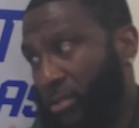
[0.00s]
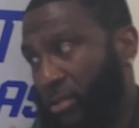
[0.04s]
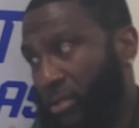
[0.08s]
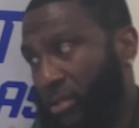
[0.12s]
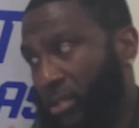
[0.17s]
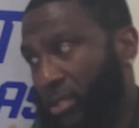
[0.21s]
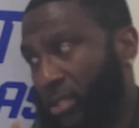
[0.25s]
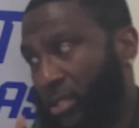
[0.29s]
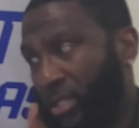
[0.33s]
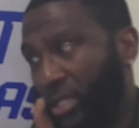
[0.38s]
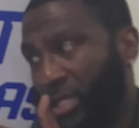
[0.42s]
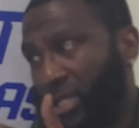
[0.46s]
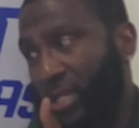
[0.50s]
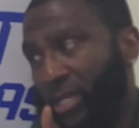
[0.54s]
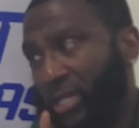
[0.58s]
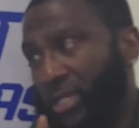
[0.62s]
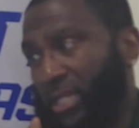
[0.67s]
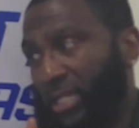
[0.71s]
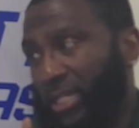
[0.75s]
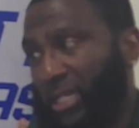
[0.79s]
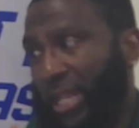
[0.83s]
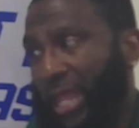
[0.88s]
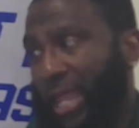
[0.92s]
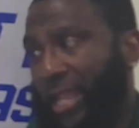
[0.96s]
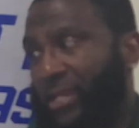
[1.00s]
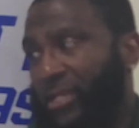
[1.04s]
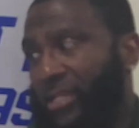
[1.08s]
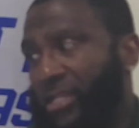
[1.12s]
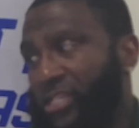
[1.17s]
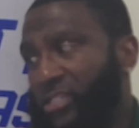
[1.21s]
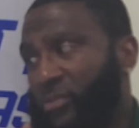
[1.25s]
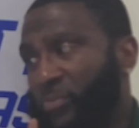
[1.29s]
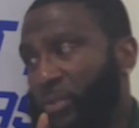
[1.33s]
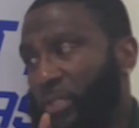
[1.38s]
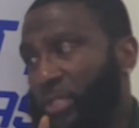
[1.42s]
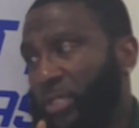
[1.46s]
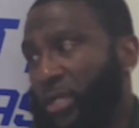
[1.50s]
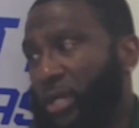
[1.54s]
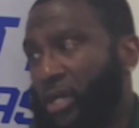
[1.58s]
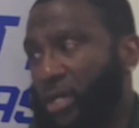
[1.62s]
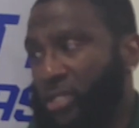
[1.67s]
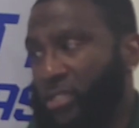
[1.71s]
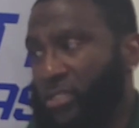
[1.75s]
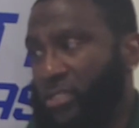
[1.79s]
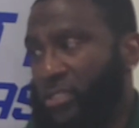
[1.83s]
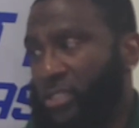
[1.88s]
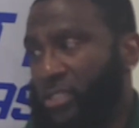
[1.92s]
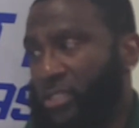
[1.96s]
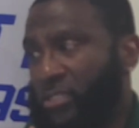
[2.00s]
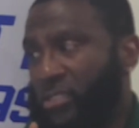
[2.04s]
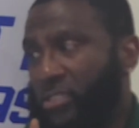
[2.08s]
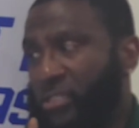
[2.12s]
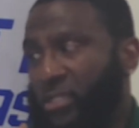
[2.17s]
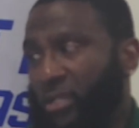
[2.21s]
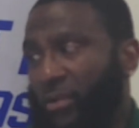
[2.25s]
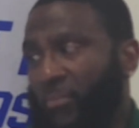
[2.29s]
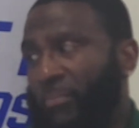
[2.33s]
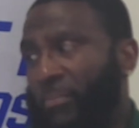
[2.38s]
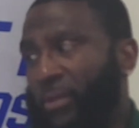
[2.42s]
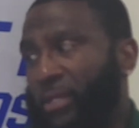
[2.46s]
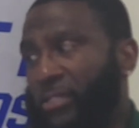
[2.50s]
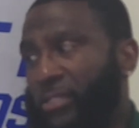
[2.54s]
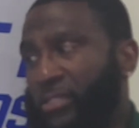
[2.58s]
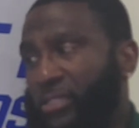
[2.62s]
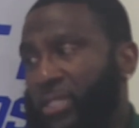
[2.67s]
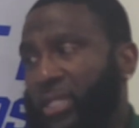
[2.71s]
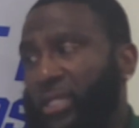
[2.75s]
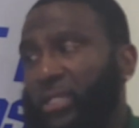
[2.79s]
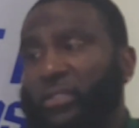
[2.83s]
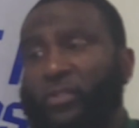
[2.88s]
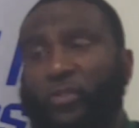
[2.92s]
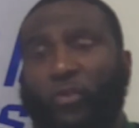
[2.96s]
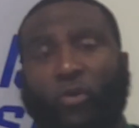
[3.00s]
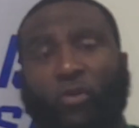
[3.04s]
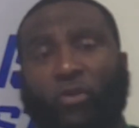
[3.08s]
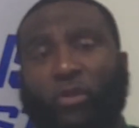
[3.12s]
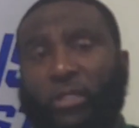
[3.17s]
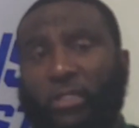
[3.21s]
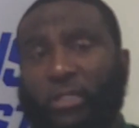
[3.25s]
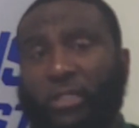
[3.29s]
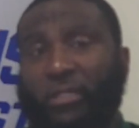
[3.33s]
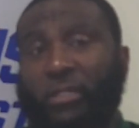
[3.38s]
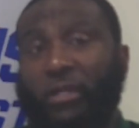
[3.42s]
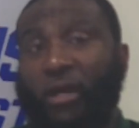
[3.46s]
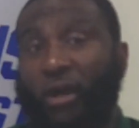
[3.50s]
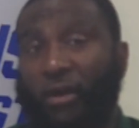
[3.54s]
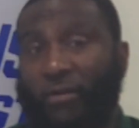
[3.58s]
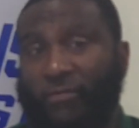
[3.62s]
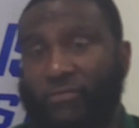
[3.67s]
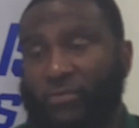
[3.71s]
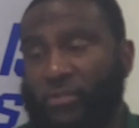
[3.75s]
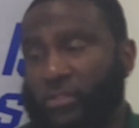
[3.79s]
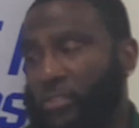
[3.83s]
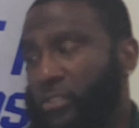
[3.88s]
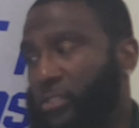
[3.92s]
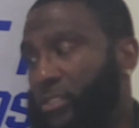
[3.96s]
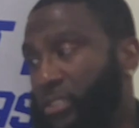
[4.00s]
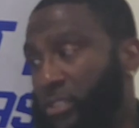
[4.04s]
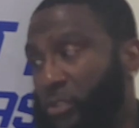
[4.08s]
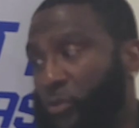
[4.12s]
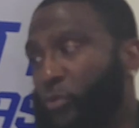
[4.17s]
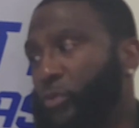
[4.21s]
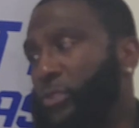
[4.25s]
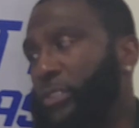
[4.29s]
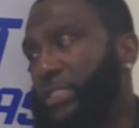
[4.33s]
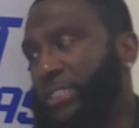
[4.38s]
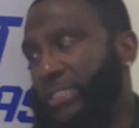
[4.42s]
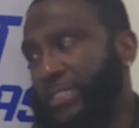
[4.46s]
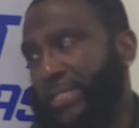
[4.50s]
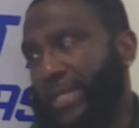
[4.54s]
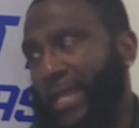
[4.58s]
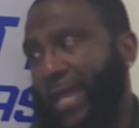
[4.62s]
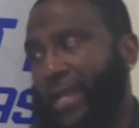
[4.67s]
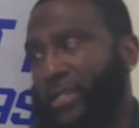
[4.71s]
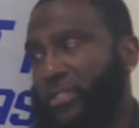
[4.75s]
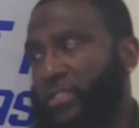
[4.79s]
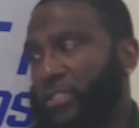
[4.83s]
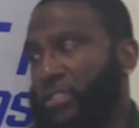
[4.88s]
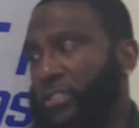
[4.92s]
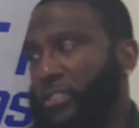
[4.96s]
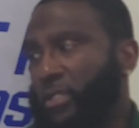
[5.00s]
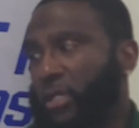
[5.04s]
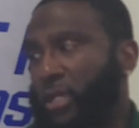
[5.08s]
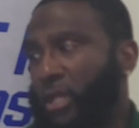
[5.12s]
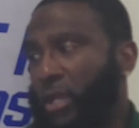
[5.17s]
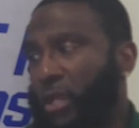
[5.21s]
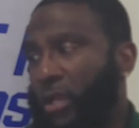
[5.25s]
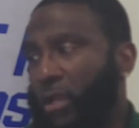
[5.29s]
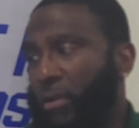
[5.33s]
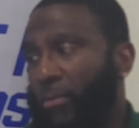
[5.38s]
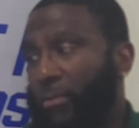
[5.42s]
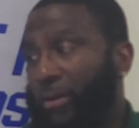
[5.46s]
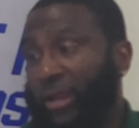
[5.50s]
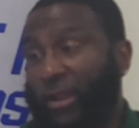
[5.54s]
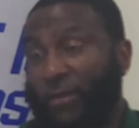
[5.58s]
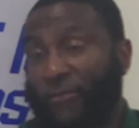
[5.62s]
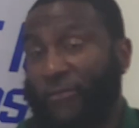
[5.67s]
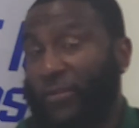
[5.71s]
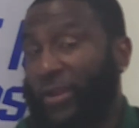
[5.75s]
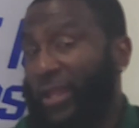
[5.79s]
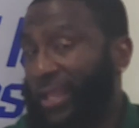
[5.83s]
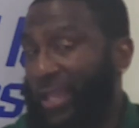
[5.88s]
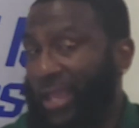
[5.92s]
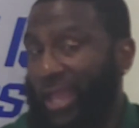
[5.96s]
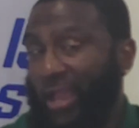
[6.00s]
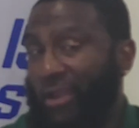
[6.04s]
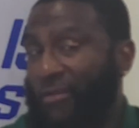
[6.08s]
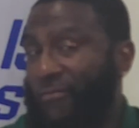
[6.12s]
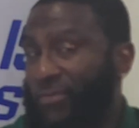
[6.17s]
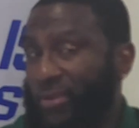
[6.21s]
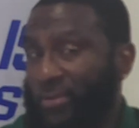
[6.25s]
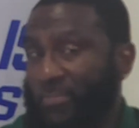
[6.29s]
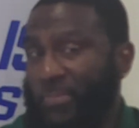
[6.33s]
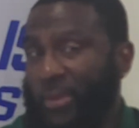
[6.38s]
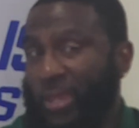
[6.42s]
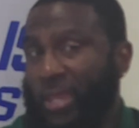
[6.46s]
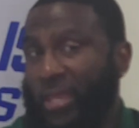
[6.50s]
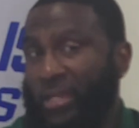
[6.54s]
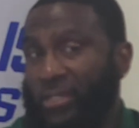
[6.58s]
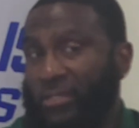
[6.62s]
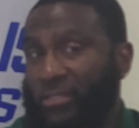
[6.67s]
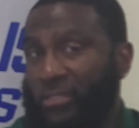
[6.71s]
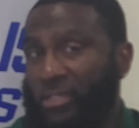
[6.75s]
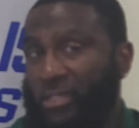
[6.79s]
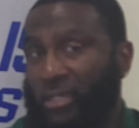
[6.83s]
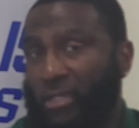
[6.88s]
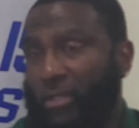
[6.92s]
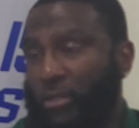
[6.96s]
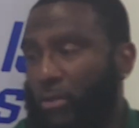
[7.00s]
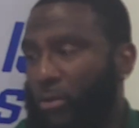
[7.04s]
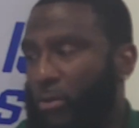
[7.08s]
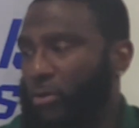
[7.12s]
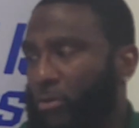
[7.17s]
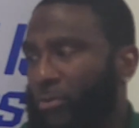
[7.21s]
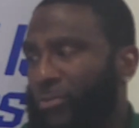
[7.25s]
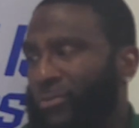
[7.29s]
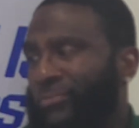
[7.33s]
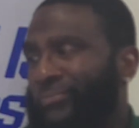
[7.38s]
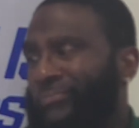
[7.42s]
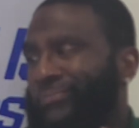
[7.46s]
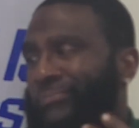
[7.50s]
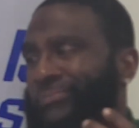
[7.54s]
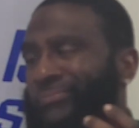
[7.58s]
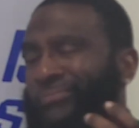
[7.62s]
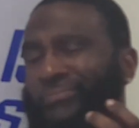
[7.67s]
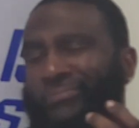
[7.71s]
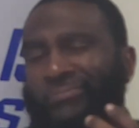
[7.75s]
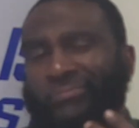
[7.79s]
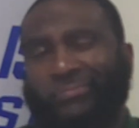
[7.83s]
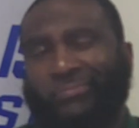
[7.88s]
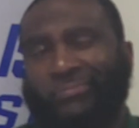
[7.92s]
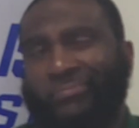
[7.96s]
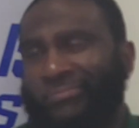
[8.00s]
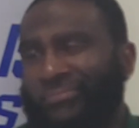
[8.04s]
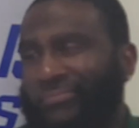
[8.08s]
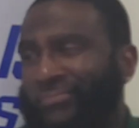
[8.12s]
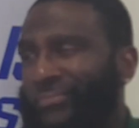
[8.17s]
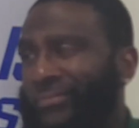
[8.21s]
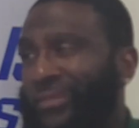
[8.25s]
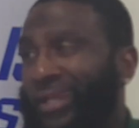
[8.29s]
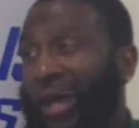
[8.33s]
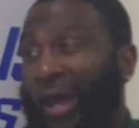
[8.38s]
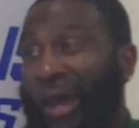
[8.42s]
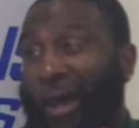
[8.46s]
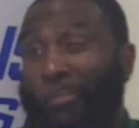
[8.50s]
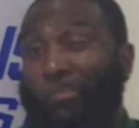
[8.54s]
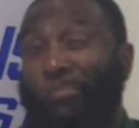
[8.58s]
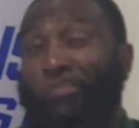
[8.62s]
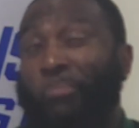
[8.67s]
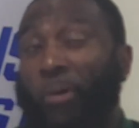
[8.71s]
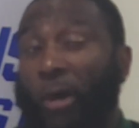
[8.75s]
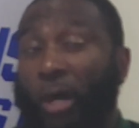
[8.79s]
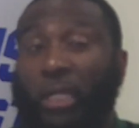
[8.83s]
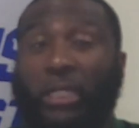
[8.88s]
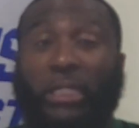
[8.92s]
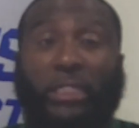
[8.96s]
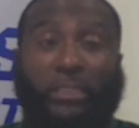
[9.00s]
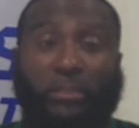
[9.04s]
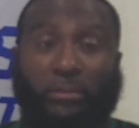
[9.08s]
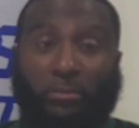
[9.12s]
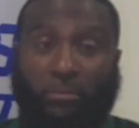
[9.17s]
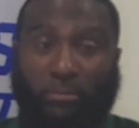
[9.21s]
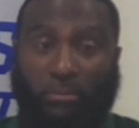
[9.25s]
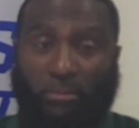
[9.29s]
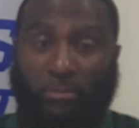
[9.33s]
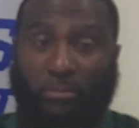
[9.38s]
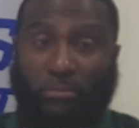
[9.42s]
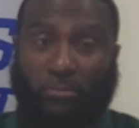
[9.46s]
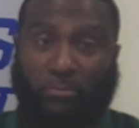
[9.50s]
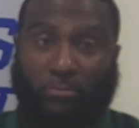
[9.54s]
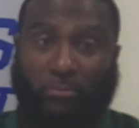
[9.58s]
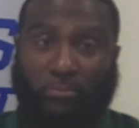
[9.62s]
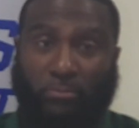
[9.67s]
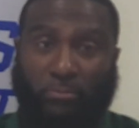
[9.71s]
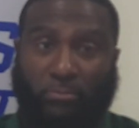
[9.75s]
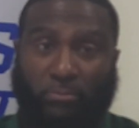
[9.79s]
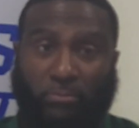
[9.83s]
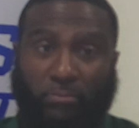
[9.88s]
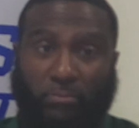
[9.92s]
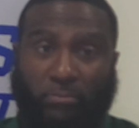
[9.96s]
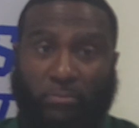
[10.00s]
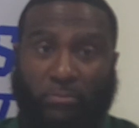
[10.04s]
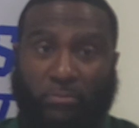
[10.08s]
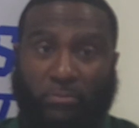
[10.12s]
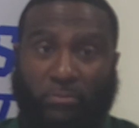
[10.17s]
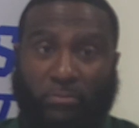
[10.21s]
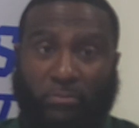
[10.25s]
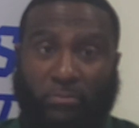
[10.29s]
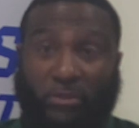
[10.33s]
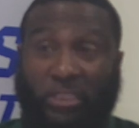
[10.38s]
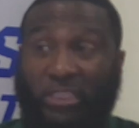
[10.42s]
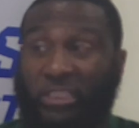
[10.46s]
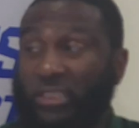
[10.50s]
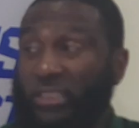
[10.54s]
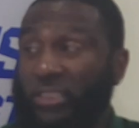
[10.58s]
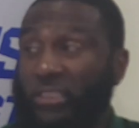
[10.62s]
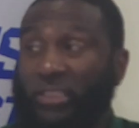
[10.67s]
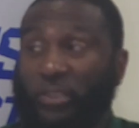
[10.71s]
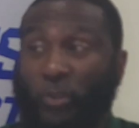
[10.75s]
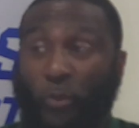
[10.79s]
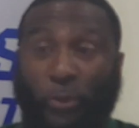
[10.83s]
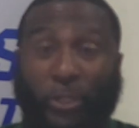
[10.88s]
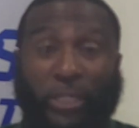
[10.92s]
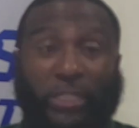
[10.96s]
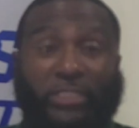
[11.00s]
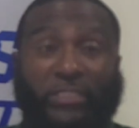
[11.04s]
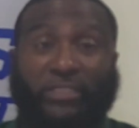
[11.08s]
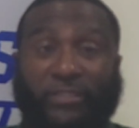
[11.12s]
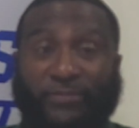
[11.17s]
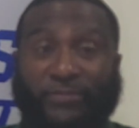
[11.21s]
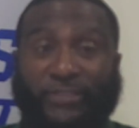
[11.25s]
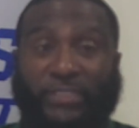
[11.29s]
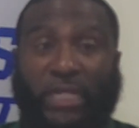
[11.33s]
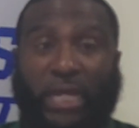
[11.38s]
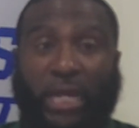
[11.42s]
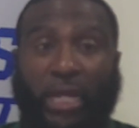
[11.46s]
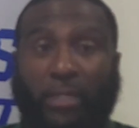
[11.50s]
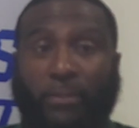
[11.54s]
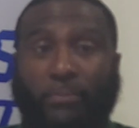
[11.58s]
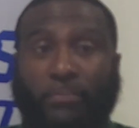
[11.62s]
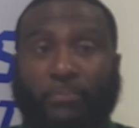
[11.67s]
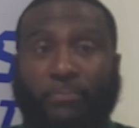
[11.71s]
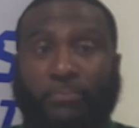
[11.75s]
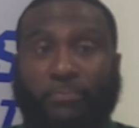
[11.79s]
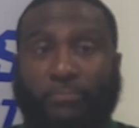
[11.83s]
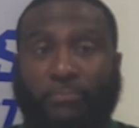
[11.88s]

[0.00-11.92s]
can get any light is because some men take longer than others to detach. But I feel like every man is going to go, I'm bugging. This is a waste of time.